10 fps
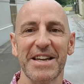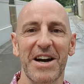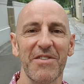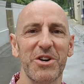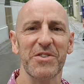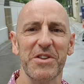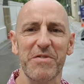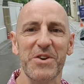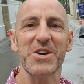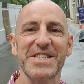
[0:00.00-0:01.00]
I've got the
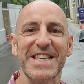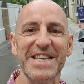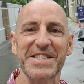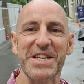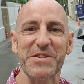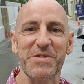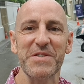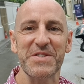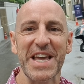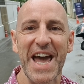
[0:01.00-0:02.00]
Versys
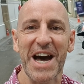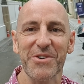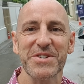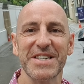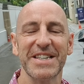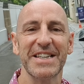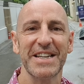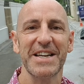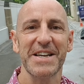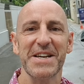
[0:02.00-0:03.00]
650 out.
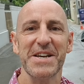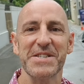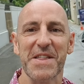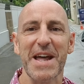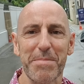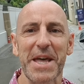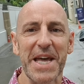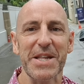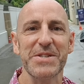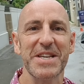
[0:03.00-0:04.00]
So that
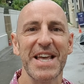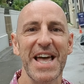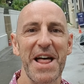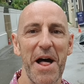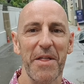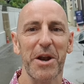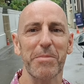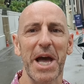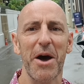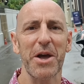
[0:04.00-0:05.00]
means that I'm
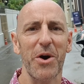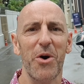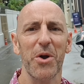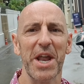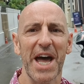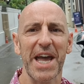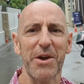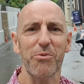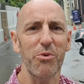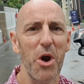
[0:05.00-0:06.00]
going on a
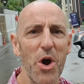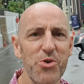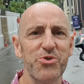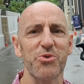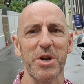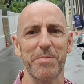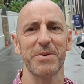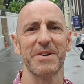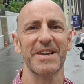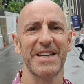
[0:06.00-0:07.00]
road trip.
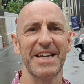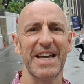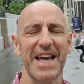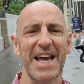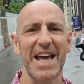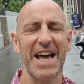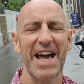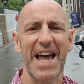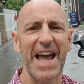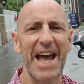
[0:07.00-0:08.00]

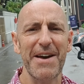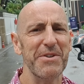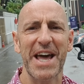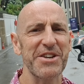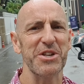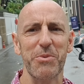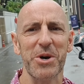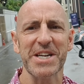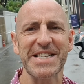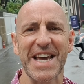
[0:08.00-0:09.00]
Haven't actually
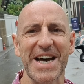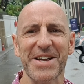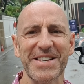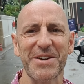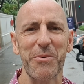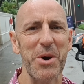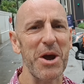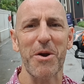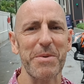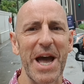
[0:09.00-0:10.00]
worked out
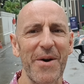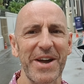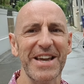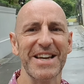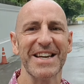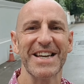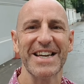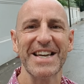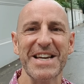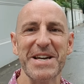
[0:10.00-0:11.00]
where I'm going,
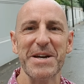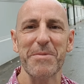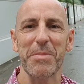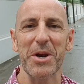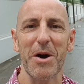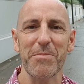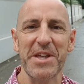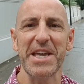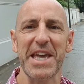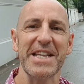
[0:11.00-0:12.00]
but I'm
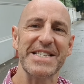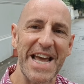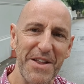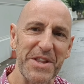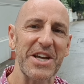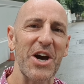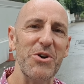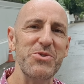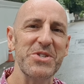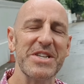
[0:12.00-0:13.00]
thinking down the
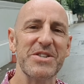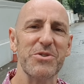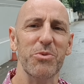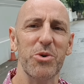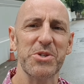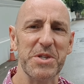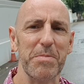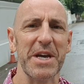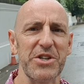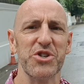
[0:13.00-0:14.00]
coast towards the
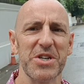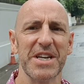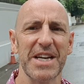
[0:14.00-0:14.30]
beach.